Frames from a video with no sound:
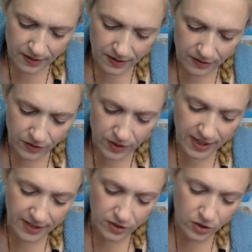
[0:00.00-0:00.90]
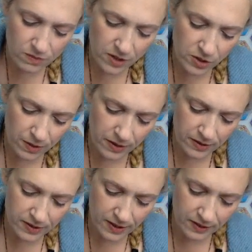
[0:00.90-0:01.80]
If we take too much upon
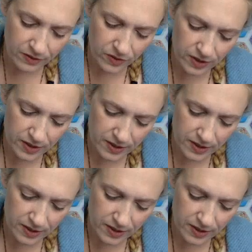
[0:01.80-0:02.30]
ourselves,